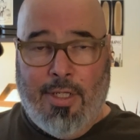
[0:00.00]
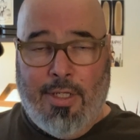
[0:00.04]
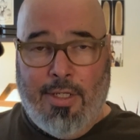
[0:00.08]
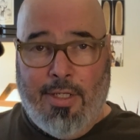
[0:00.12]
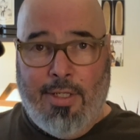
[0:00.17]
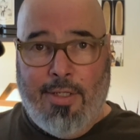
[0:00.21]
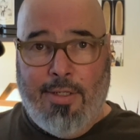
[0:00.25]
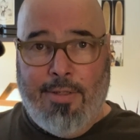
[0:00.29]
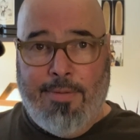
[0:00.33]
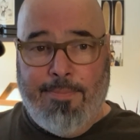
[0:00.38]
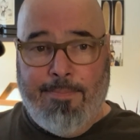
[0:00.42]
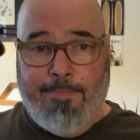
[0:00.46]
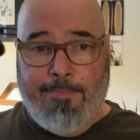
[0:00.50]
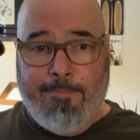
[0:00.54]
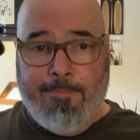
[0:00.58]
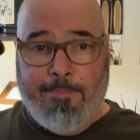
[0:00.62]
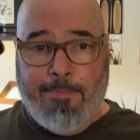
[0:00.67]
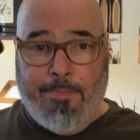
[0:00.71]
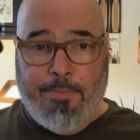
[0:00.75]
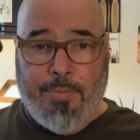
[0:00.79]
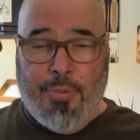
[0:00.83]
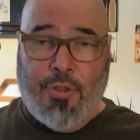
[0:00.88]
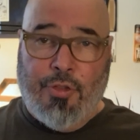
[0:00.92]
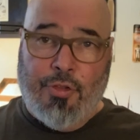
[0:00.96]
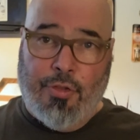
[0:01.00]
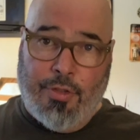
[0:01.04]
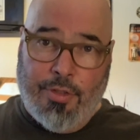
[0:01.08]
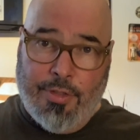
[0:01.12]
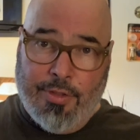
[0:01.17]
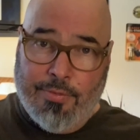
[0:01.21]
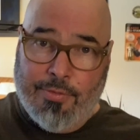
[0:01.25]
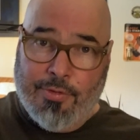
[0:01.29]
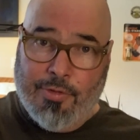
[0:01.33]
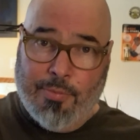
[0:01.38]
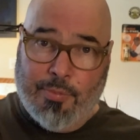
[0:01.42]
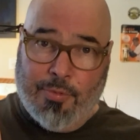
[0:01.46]
Be sure
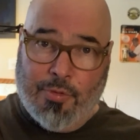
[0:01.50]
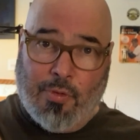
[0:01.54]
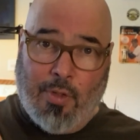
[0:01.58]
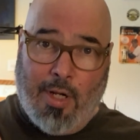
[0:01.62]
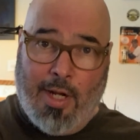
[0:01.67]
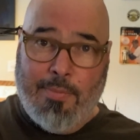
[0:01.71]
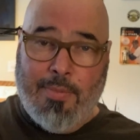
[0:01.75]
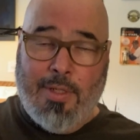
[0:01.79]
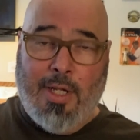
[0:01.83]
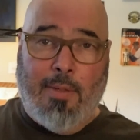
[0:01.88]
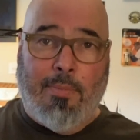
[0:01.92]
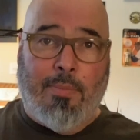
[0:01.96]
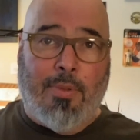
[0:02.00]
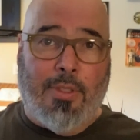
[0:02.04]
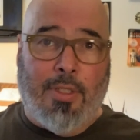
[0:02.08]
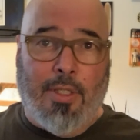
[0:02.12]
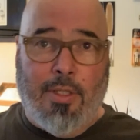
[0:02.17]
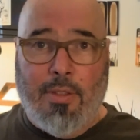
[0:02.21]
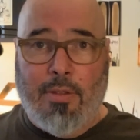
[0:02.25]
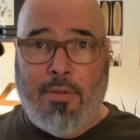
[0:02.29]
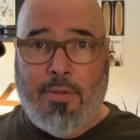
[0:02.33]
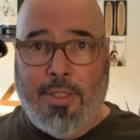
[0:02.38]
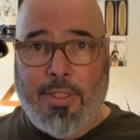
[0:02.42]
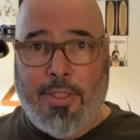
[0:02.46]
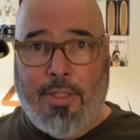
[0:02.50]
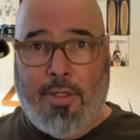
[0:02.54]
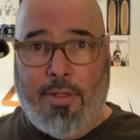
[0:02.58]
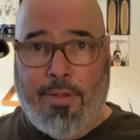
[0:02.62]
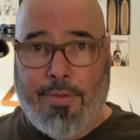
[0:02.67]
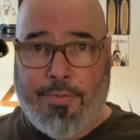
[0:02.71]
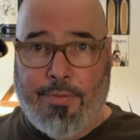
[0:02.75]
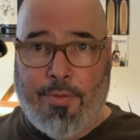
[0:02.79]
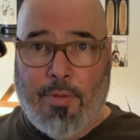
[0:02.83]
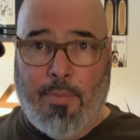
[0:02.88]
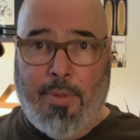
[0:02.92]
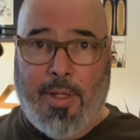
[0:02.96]
to subscribe down below, and I'll
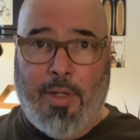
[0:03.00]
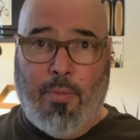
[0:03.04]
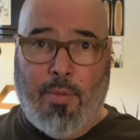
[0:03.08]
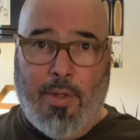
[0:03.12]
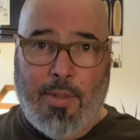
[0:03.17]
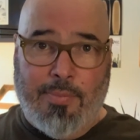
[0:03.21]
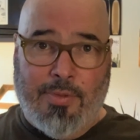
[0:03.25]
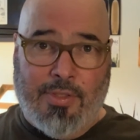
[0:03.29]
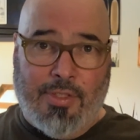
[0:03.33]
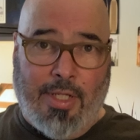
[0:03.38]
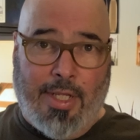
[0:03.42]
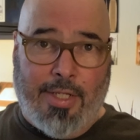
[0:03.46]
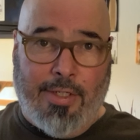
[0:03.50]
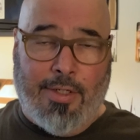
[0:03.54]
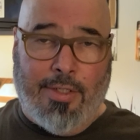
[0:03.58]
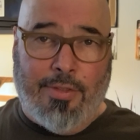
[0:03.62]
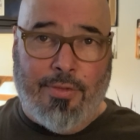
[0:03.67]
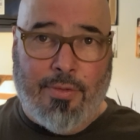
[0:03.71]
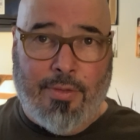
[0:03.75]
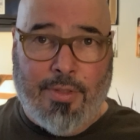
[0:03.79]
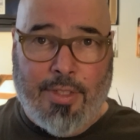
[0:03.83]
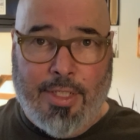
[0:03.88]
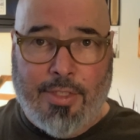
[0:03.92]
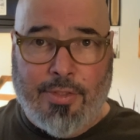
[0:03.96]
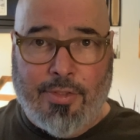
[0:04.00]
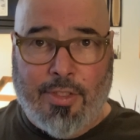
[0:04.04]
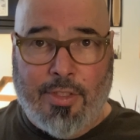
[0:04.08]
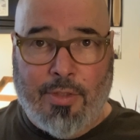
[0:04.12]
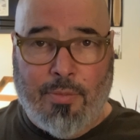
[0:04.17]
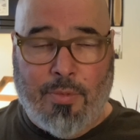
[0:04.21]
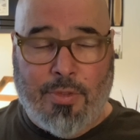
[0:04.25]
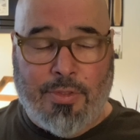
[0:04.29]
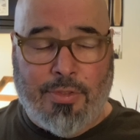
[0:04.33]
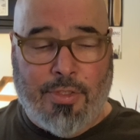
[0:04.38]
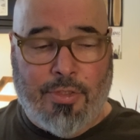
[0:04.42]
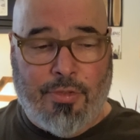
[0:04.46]
throw my website on there in case
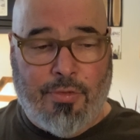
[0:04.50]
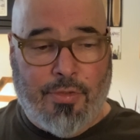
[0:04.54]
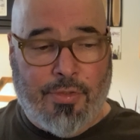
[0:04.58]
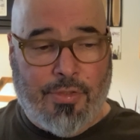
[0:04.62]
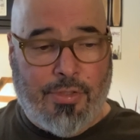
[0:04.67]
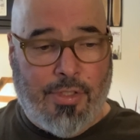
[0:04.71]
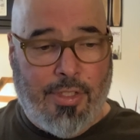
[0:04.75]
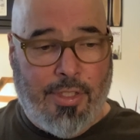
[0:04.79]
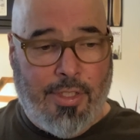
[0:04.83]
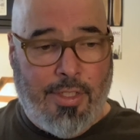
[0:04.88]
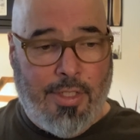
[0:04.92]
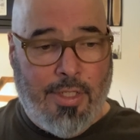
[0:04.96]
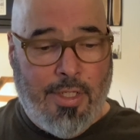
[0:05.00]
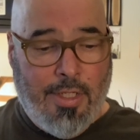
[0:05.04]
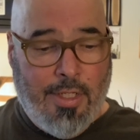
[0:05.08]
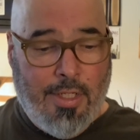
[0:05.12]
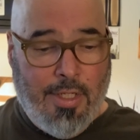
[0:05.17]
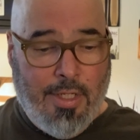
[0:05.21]
anyone's interested.